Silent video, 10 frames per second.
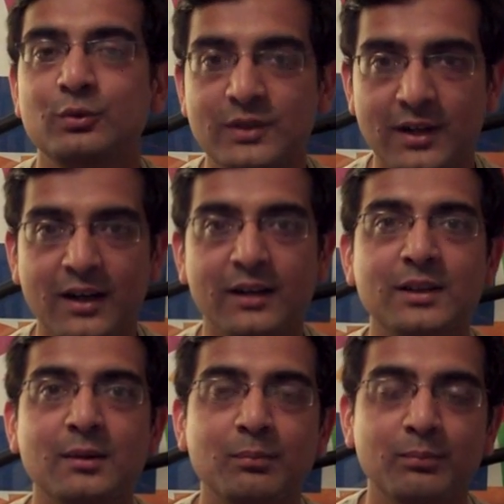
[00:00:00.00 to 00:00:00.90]
there are
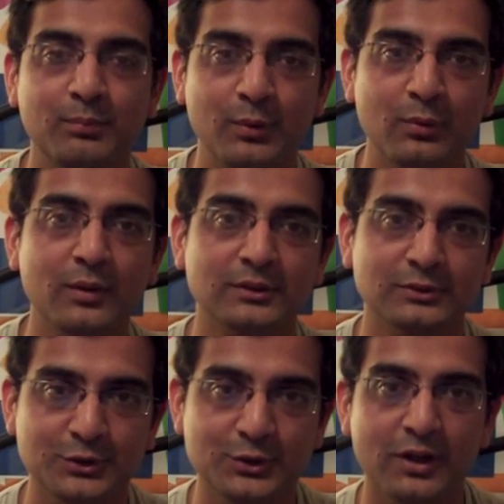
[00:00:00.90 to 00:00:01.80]
other
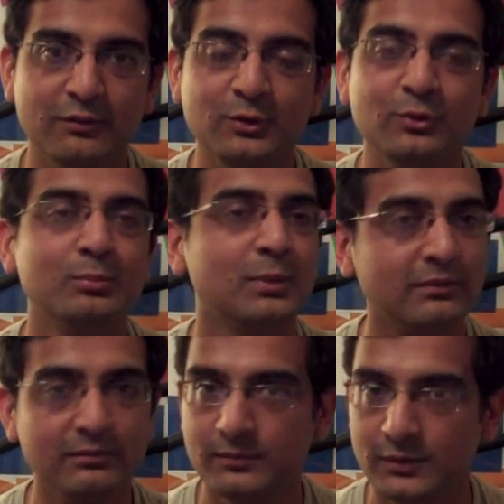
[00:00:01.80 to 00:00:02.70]
pronouns which you have to use, but
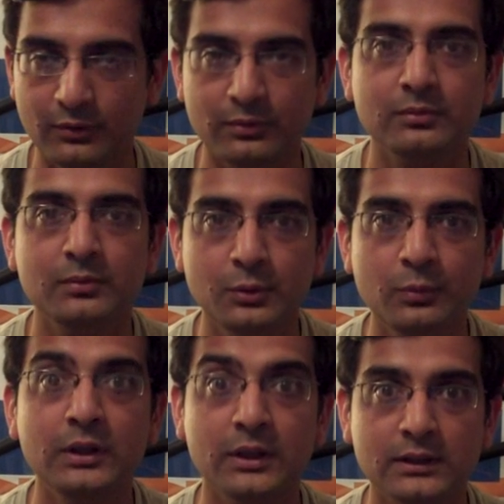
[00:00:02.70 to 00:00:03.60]
you
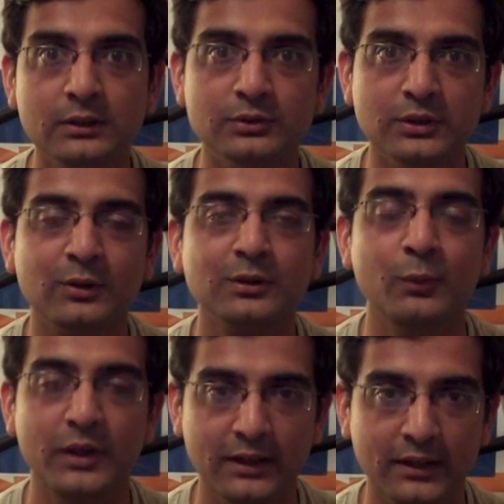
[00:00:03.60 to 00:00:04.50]
will learn those along
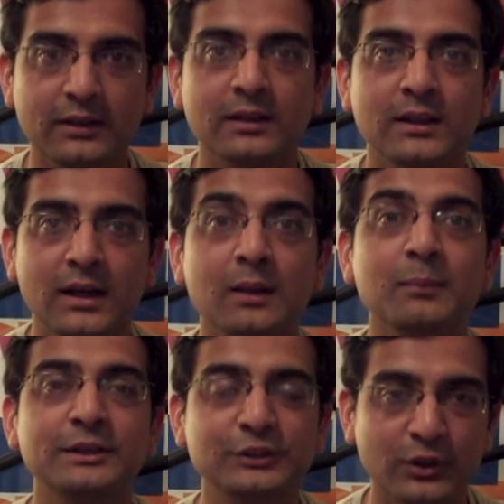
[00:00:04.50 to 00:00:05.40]
the way, and I'll
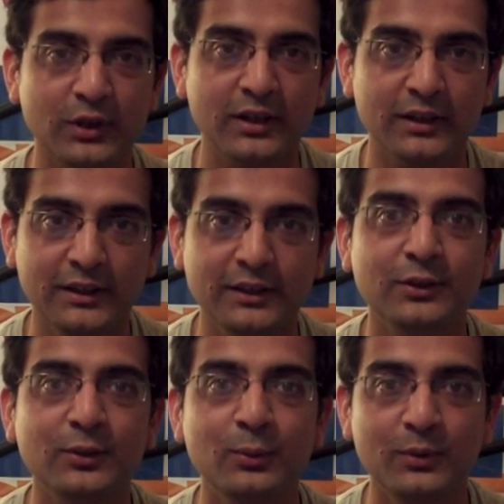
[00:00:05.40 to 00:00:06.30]
make sure I
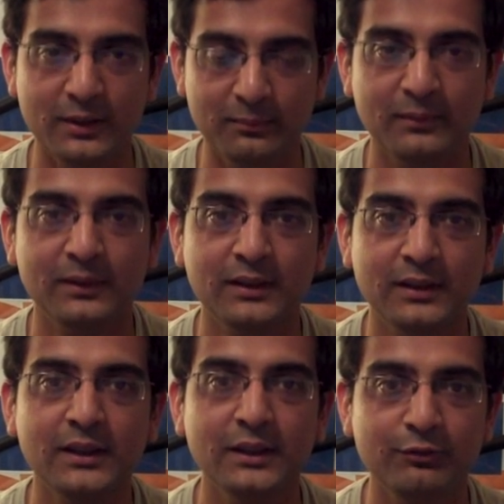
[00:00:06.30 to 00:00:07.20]
include them
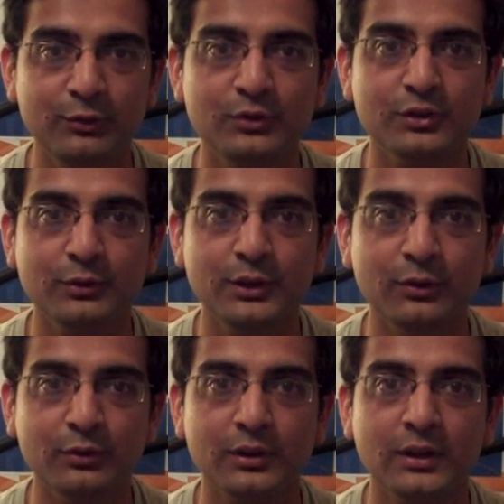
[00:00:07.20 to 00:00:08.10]
in future
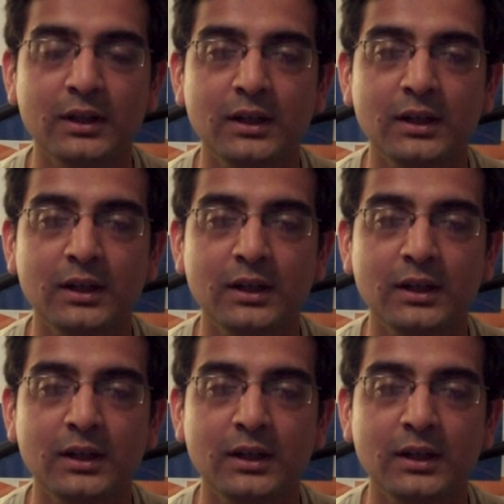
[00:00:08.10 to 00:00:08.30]
videos.